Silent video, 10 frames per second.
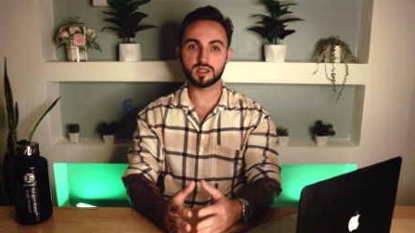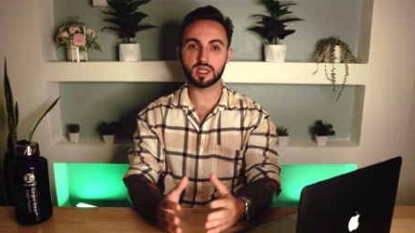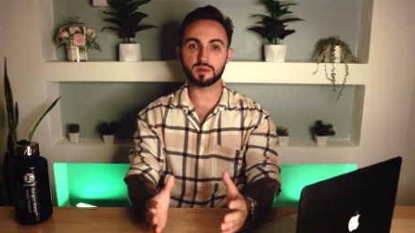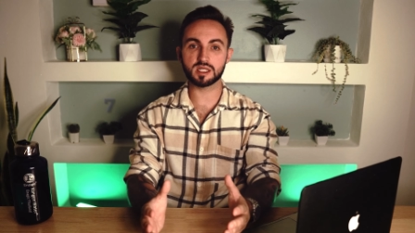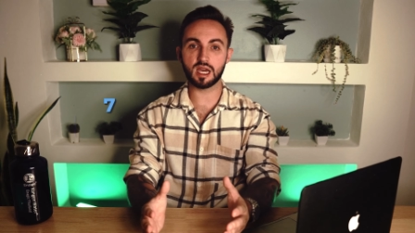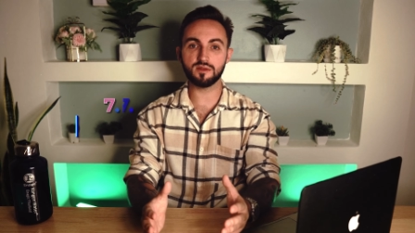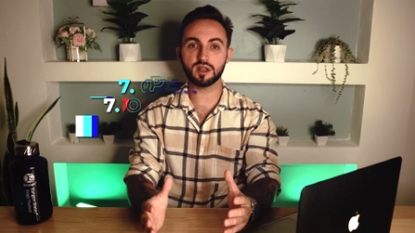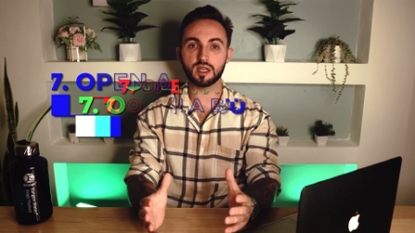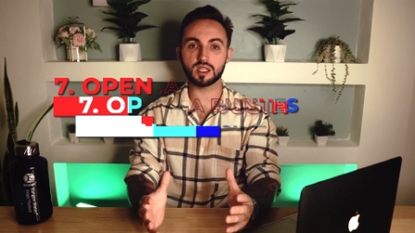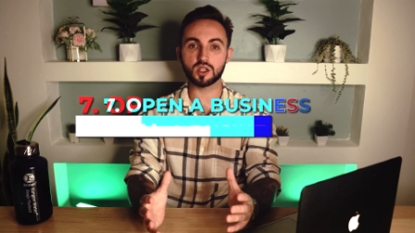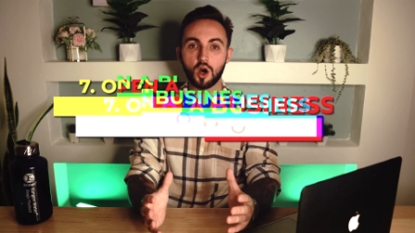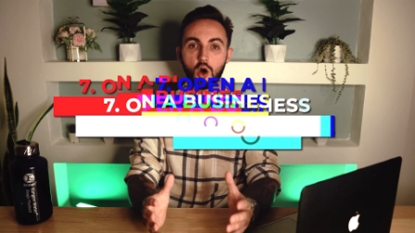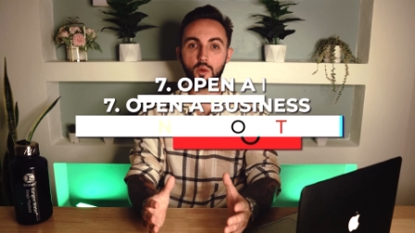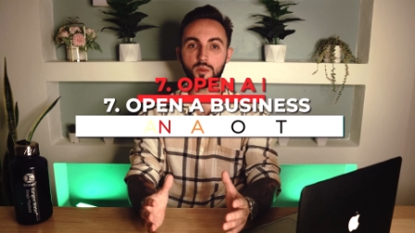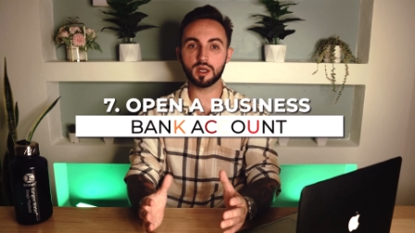Step 7 is to
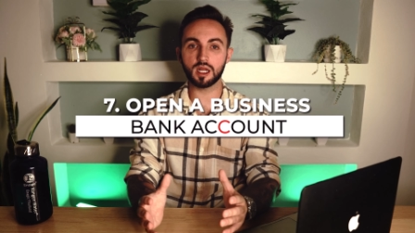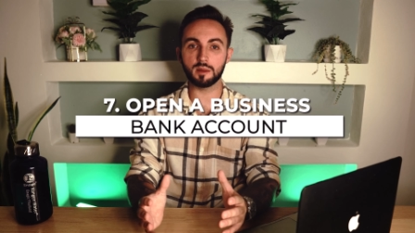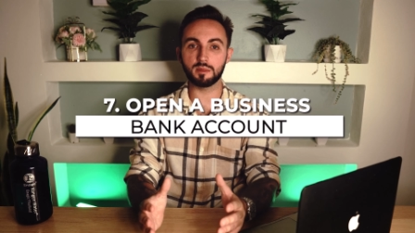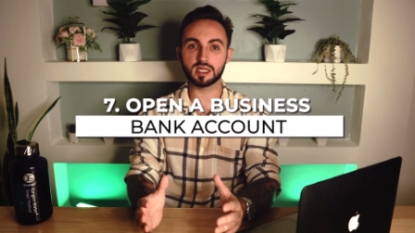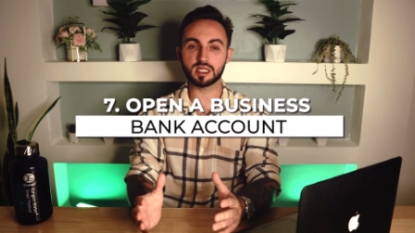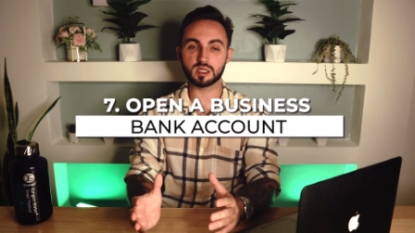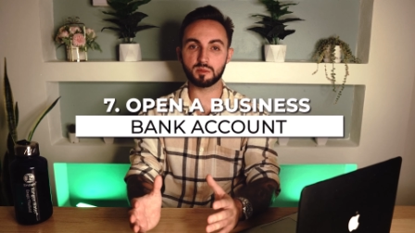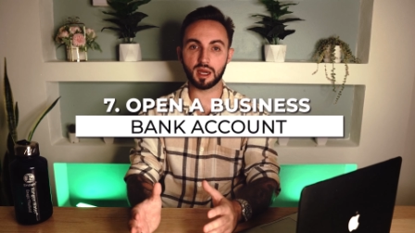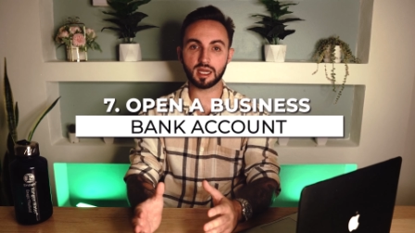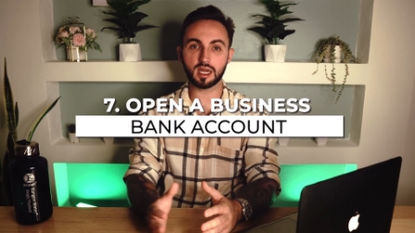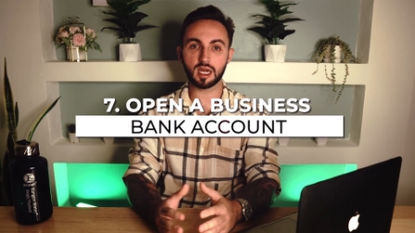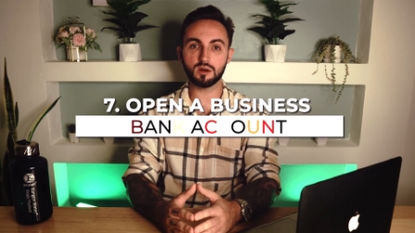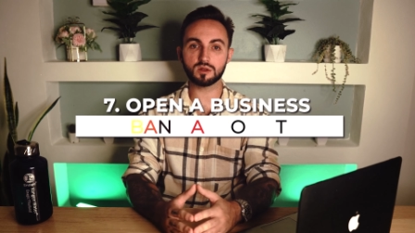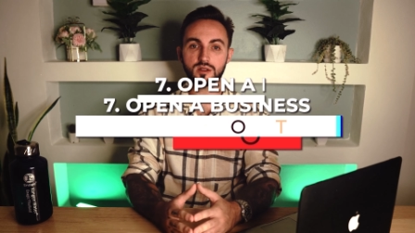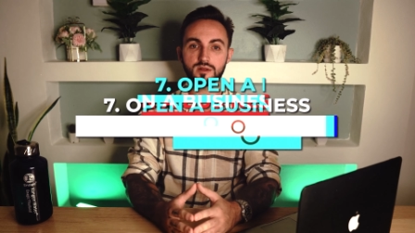open a business bank
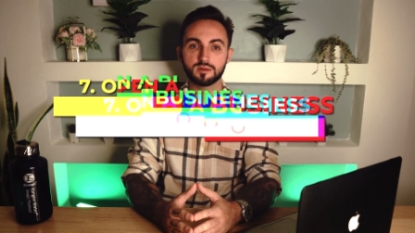account.